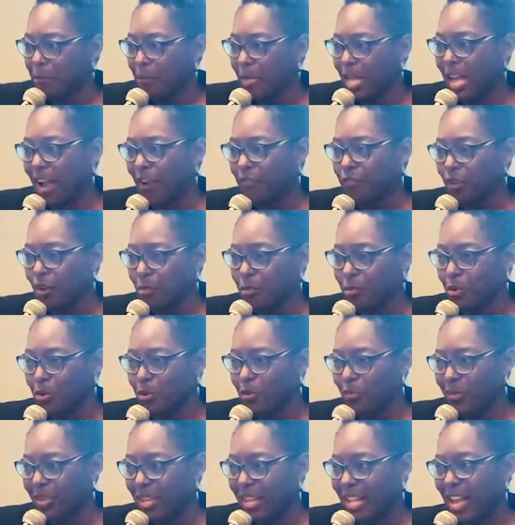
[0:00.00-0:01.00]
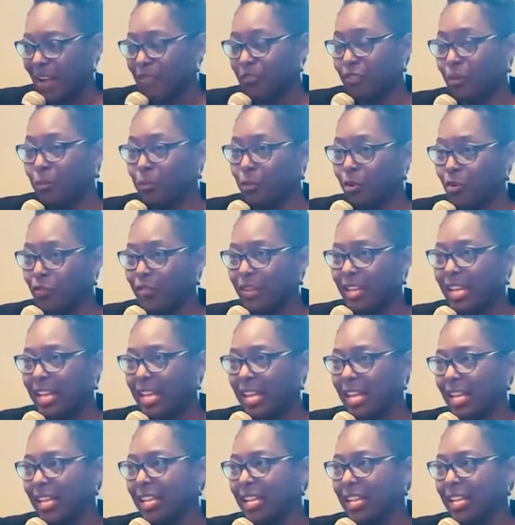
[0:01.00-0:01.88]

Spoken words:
after movie after movie,